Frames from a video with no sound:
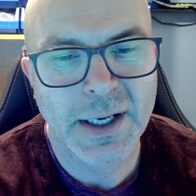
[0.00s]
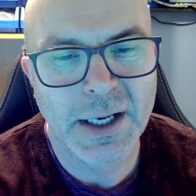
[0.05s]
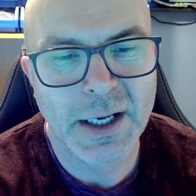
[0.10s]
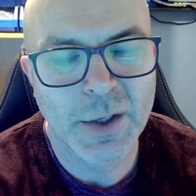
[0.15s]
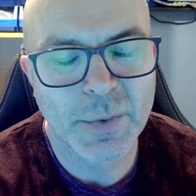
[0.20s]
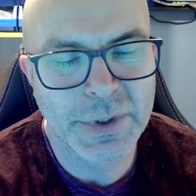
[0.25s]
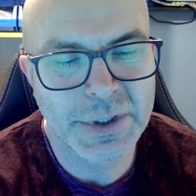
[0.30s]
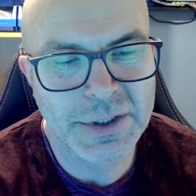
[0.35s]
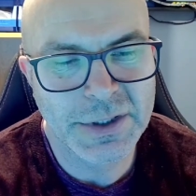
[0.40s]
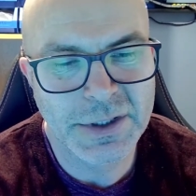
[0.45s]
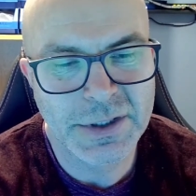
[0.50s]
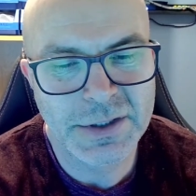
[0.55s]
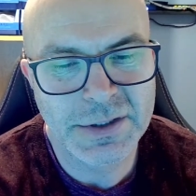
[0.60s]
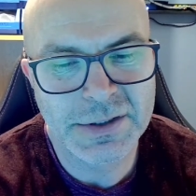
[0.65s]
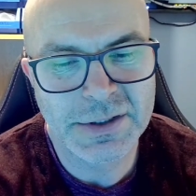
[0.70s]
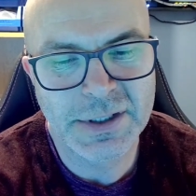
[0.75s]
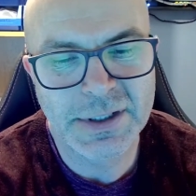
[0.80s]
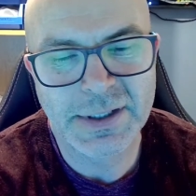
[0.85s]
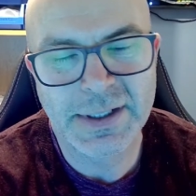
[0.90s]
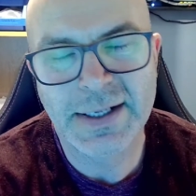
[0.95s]
which is
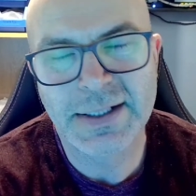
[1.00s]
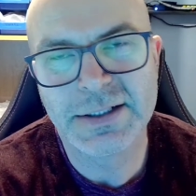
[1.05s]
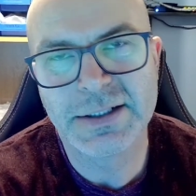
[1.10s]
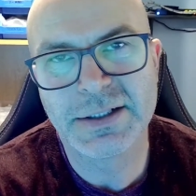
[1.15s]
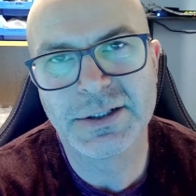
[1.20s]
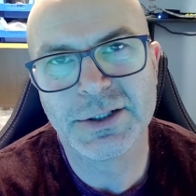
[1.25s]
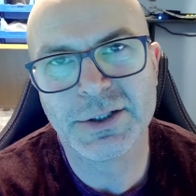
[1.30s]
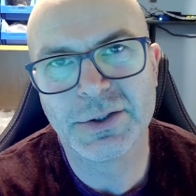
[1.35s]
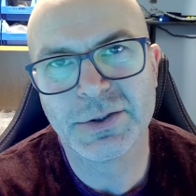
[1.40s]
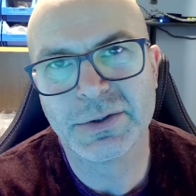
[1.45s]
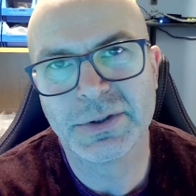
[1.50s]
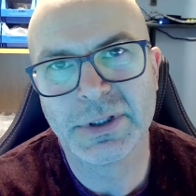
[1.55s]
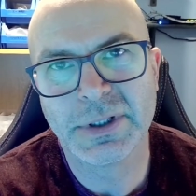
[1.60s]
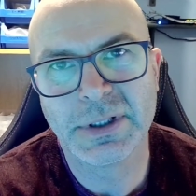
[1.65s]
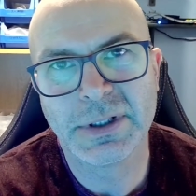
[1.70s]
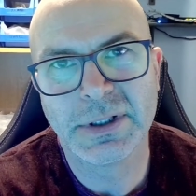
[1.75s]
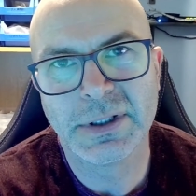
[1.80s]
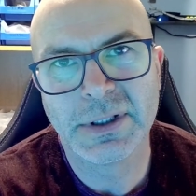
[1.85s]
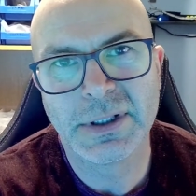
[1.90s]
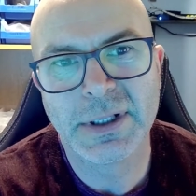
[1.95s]
connected to the
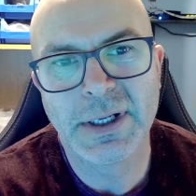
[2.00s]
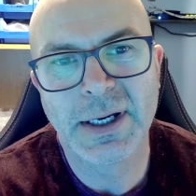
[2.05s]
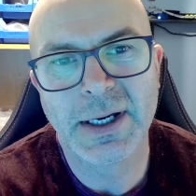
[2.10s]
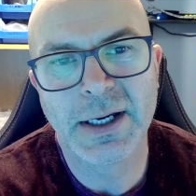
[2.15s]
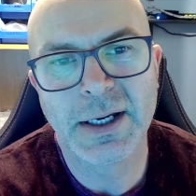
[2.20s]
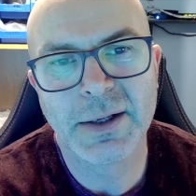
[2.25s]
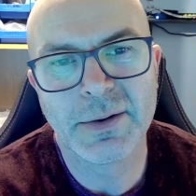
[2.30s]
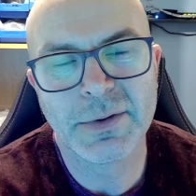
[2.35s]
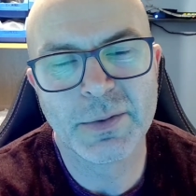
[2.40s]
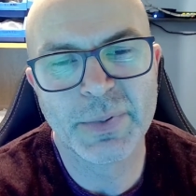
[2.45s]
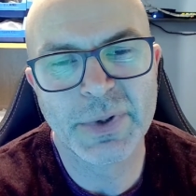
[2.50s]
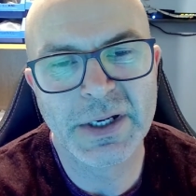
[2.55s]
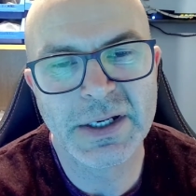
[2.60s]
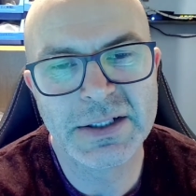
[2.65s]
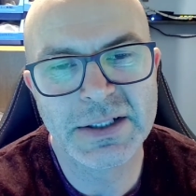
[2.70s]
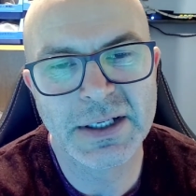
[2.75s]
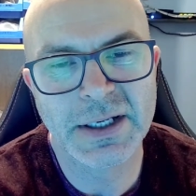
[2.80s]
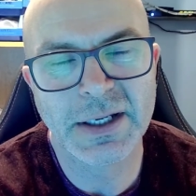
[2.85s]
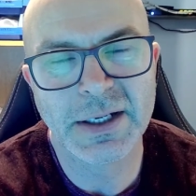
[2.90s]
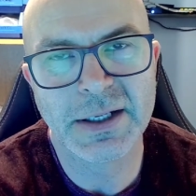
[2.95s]

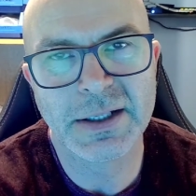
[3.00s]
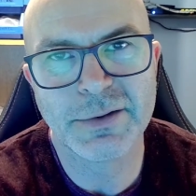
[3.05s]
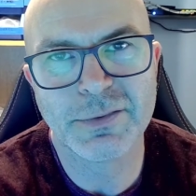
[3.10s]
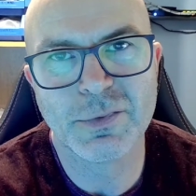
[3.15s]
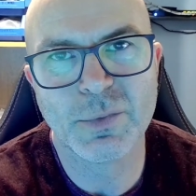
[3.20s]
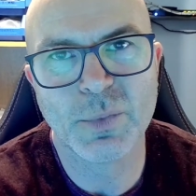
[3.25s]
PC in a different